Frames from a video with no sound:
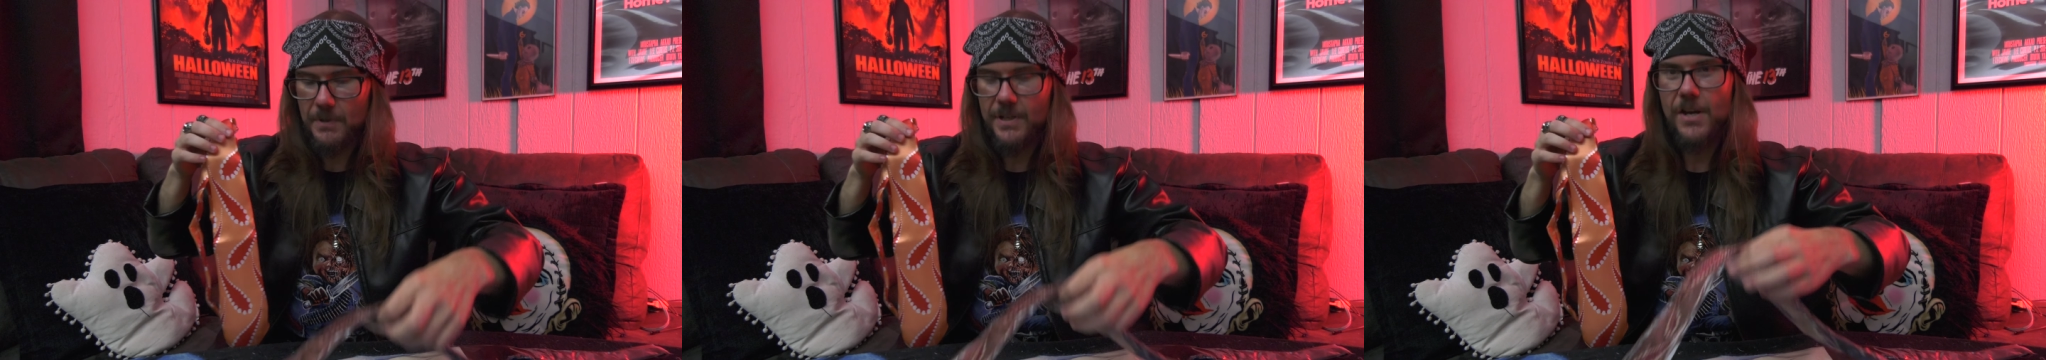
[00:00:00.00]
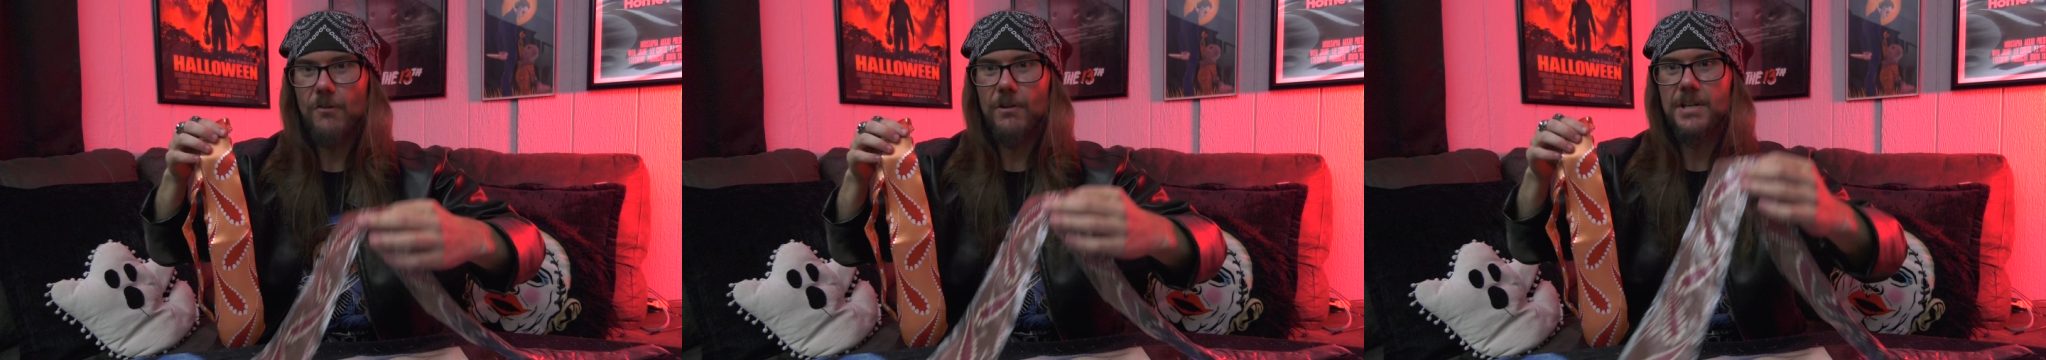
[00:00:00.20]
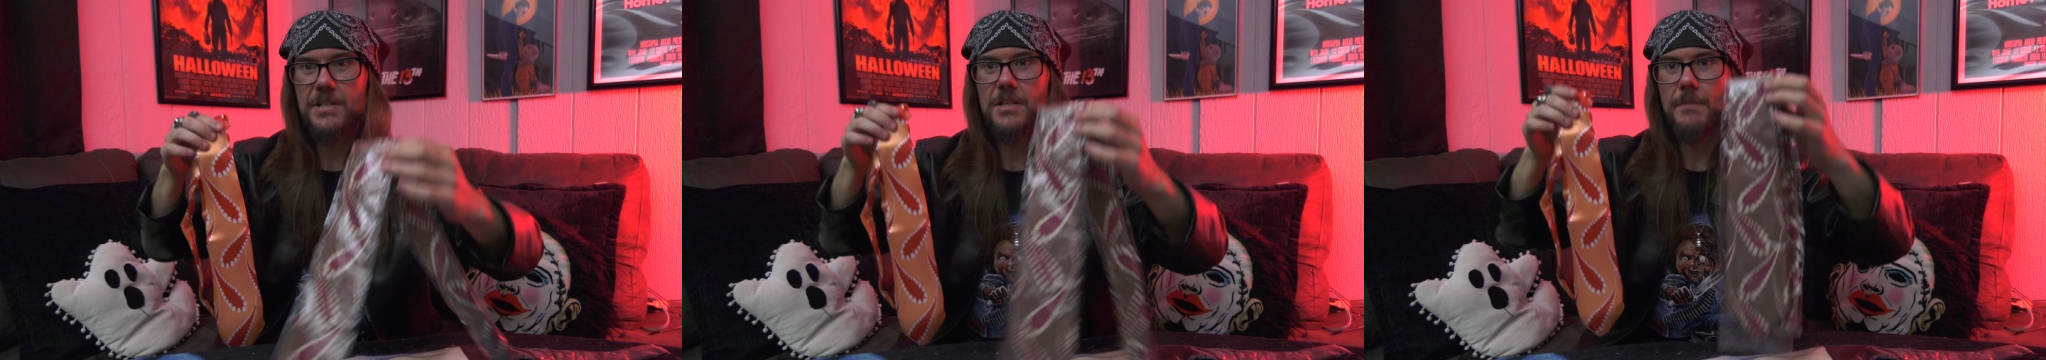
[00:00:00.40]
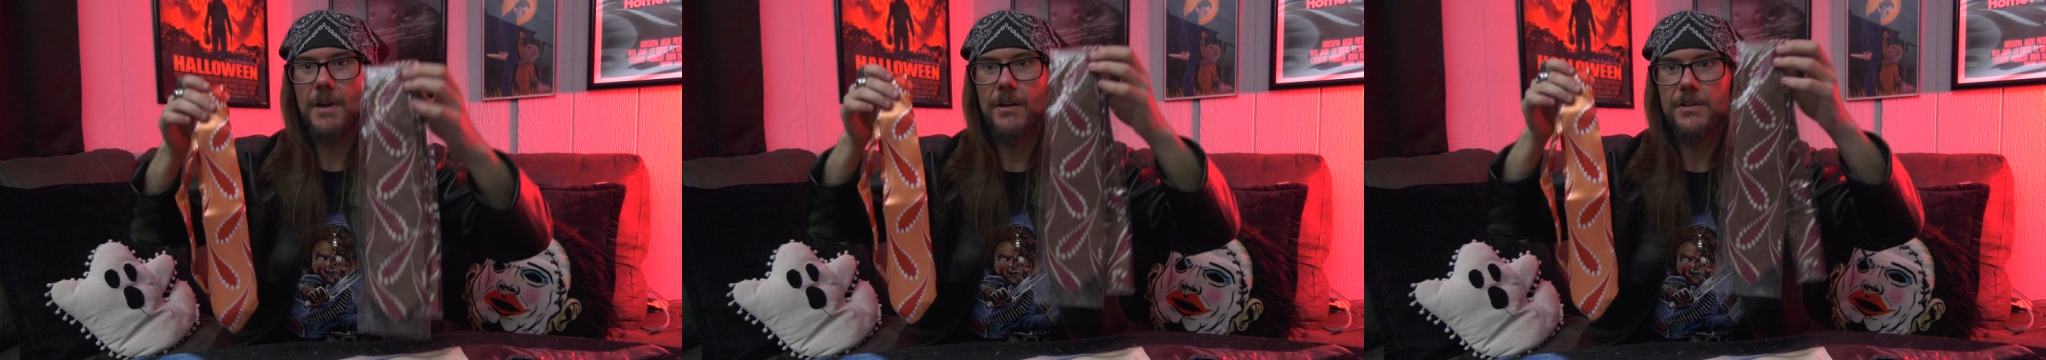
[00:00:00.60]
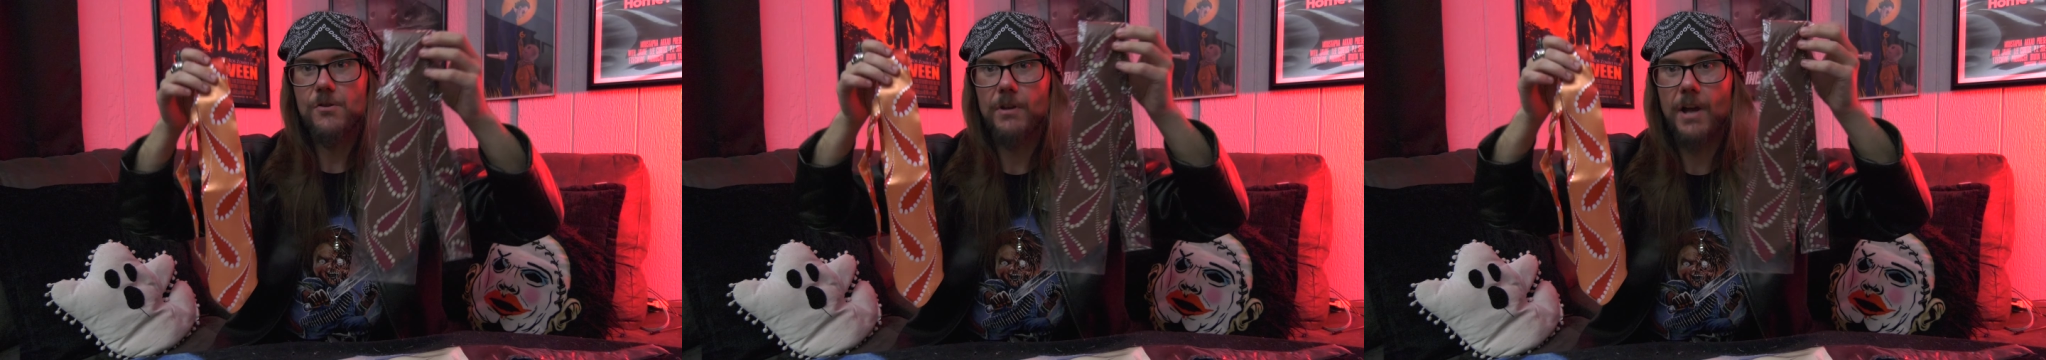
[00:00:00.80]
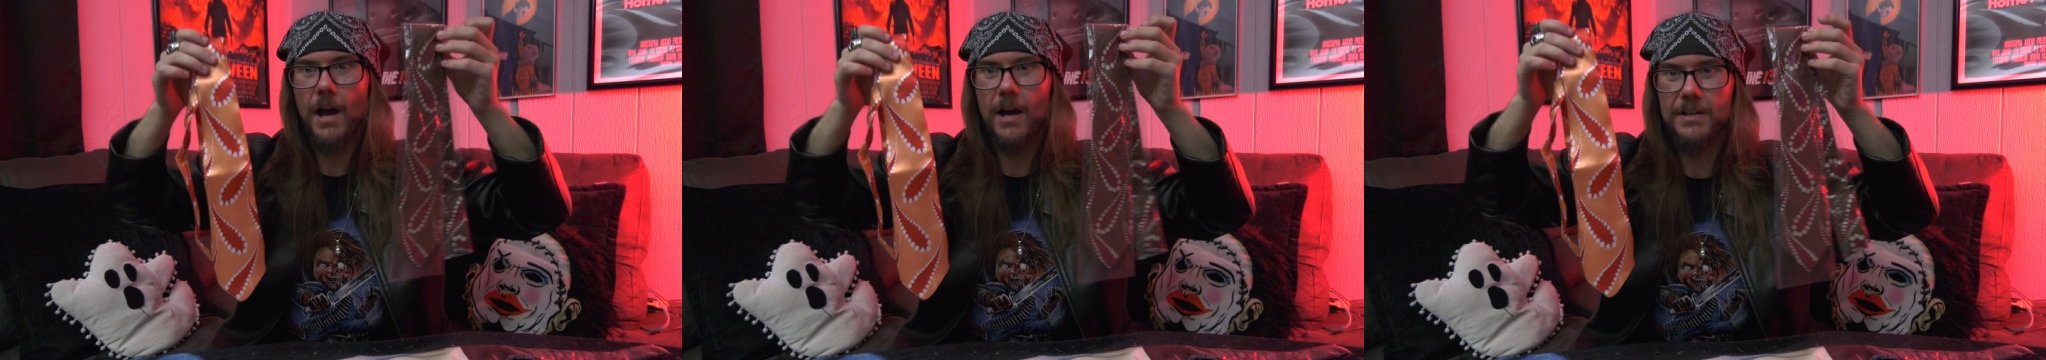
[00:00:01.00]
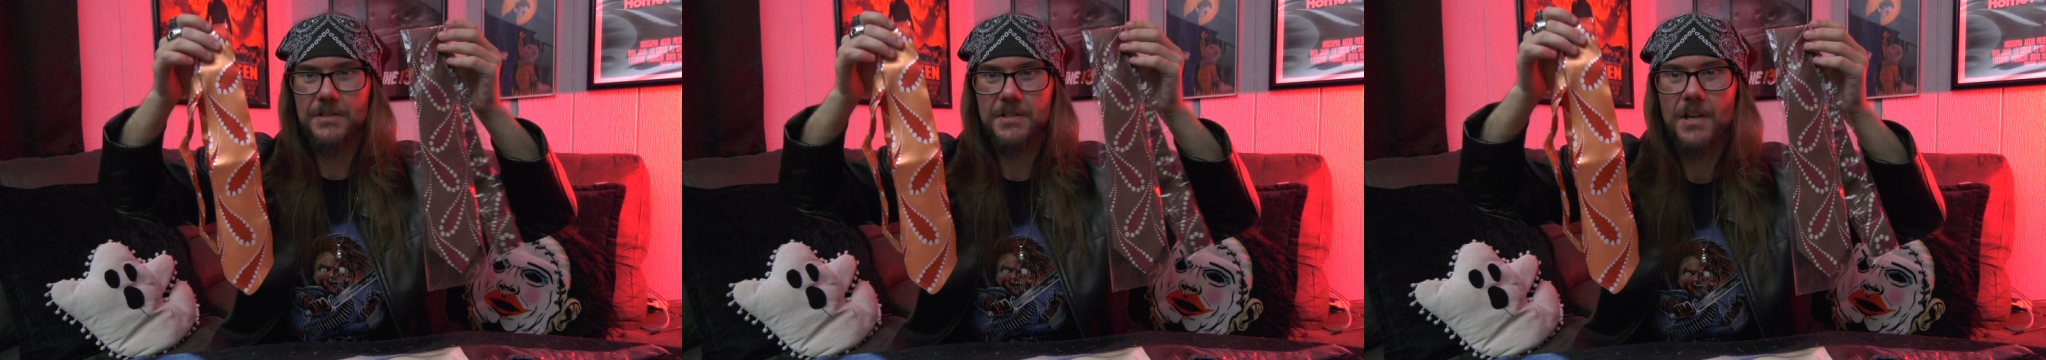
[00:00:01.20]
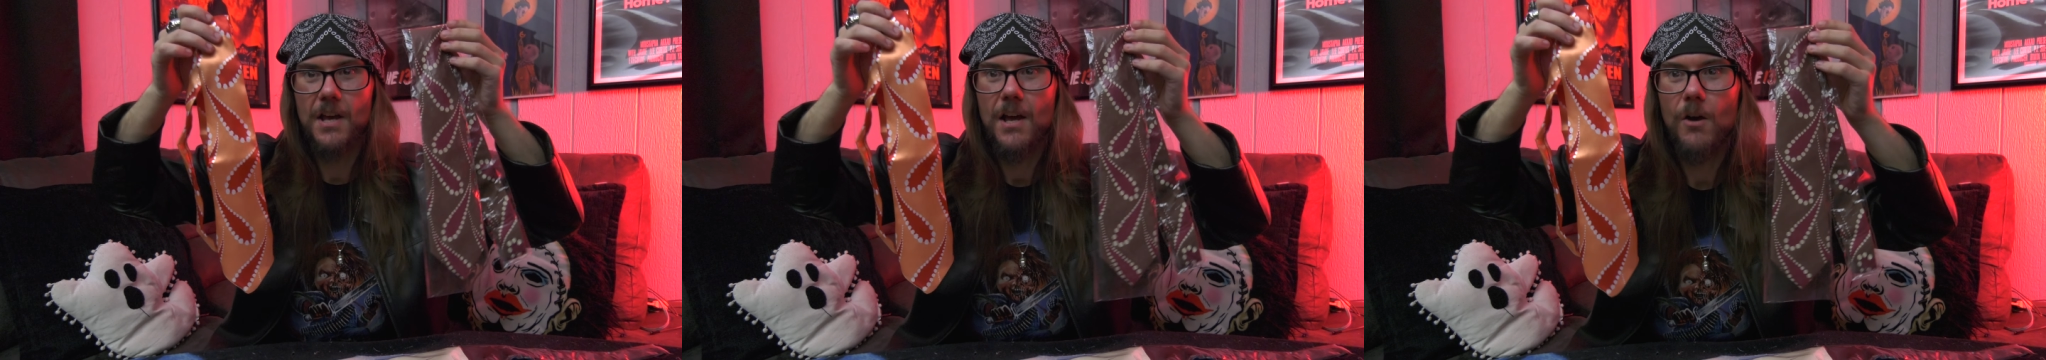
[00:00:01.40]
curious about you
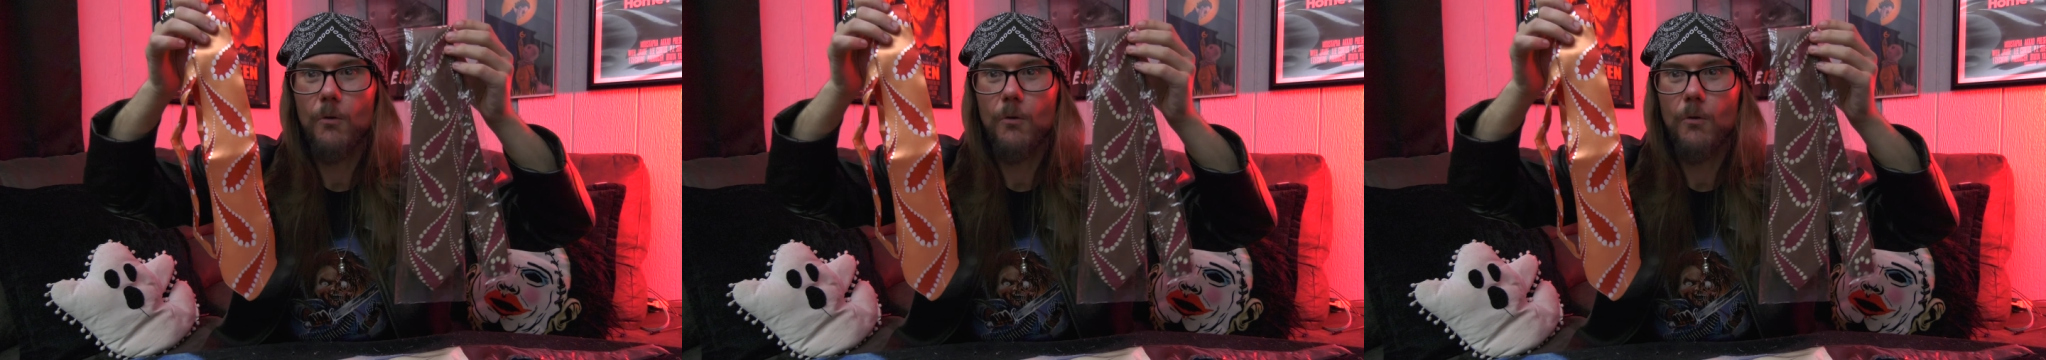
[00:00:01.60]
guys.